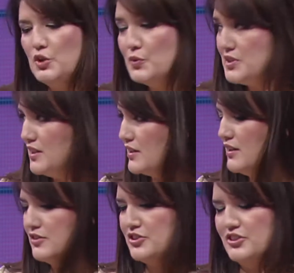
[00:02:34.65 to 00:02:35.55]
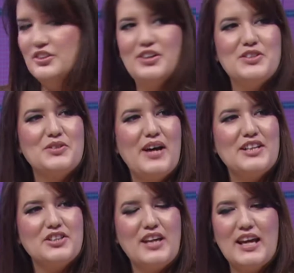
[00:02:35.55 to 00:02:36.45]
using the culture, to
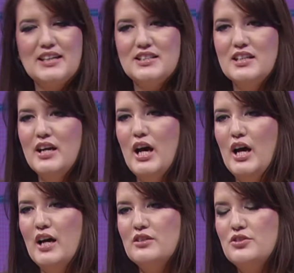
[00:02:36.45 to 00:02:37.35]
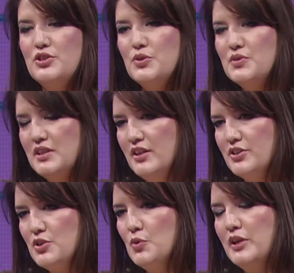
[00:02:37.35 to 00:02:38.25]
educate, choosing their
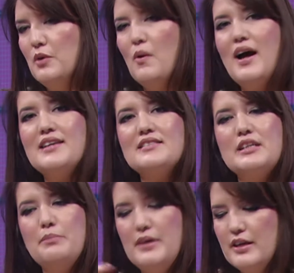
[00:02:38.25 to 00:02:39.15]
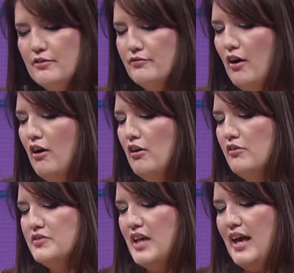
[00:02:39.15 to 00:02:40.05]
schooling wisely, being
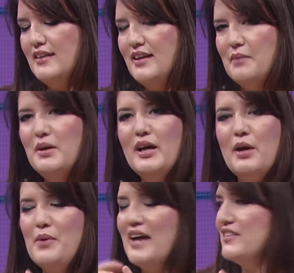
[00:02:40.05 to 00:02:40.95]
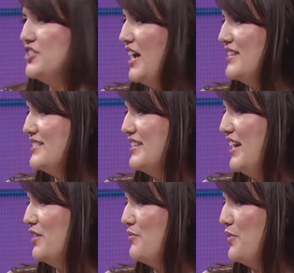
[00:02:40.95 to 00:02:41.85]
involved. And we had the chance in
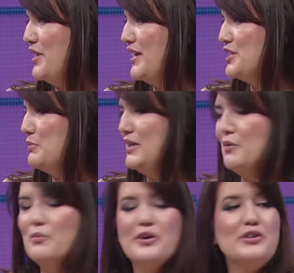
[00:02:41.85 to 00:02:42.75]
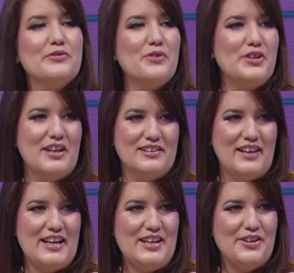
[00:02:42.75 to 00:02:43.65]
California to meet a wonderful young
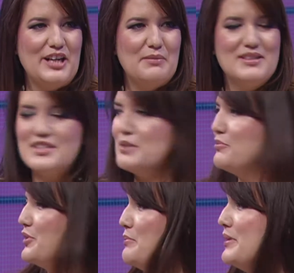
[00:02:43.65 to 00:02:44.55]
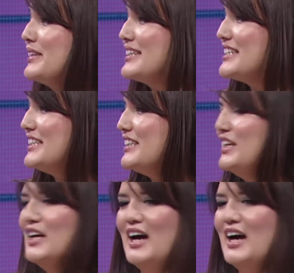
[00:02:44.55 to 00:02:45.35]
lady. Her name is Timmerie Millington.